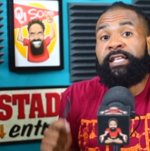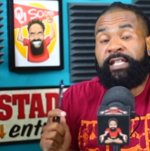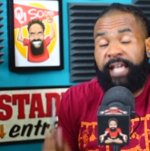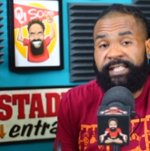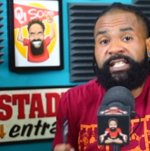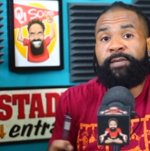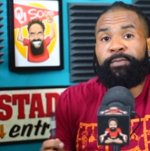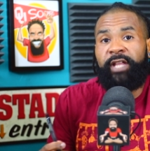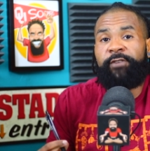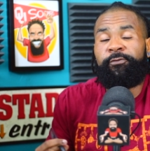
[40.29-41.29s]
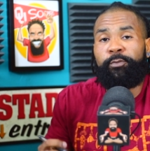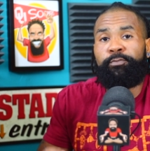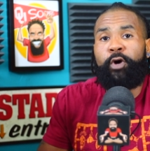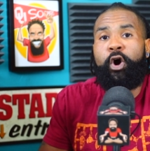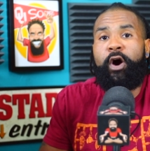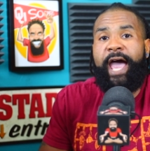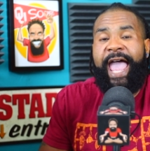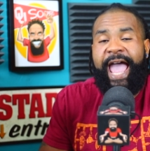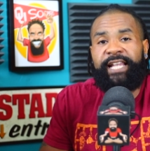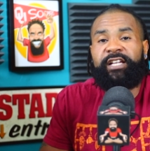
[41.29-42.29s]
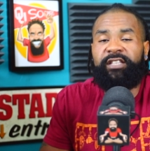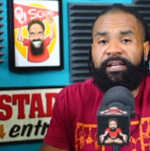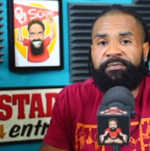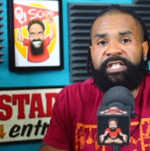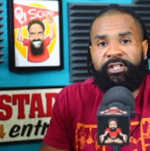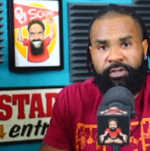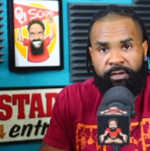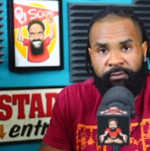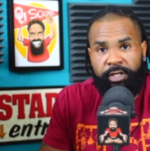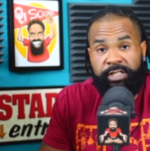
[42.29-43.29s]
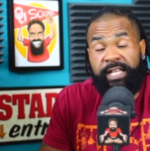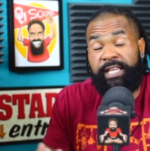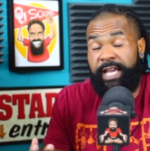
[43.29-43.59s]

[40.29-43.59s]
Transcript: Yes, he played football at Clemson University.